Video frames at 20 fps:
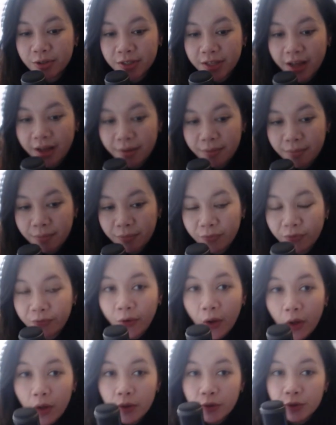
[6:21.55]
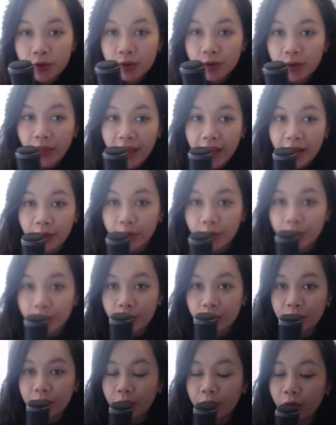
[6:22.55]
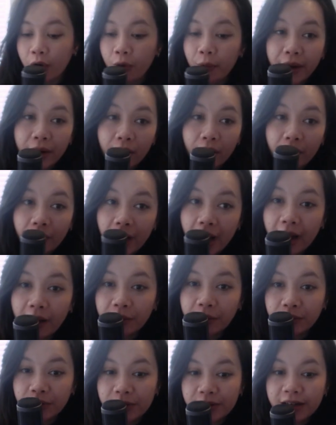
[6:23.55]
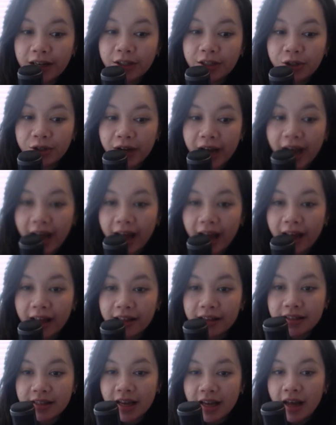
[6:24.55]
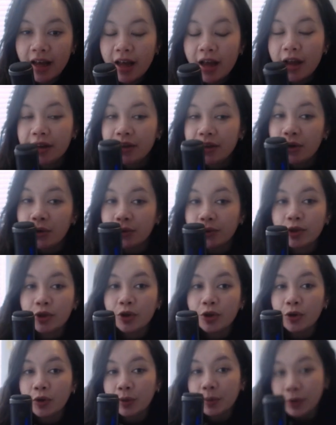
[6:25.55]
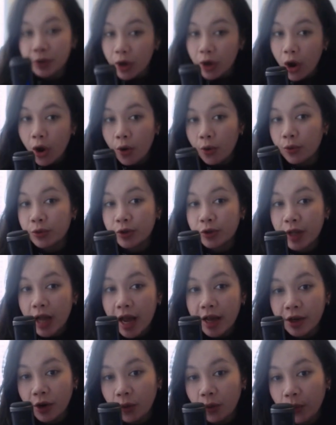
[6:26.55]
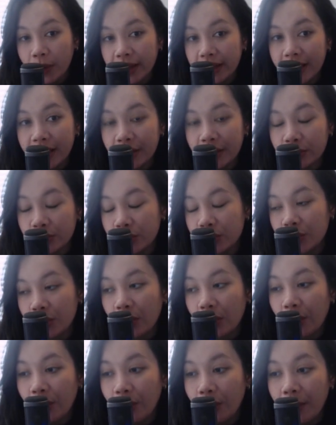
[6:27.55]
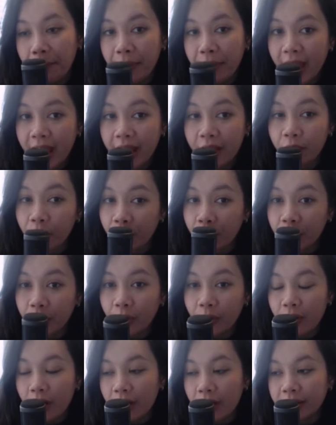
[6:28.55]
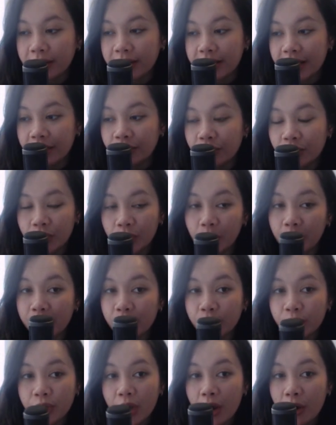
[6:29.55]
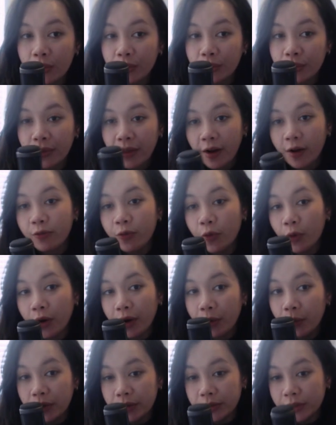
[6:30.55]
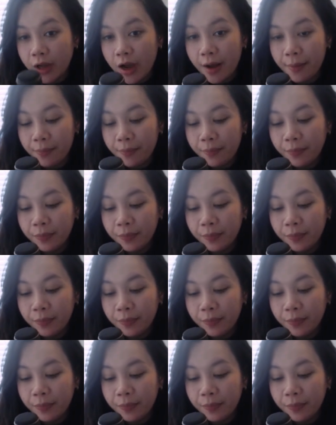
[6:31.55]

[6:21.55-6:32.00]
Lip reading: some false things going around, such as YouTube knows that you're willing to pay for your content to be shown, therefore it will not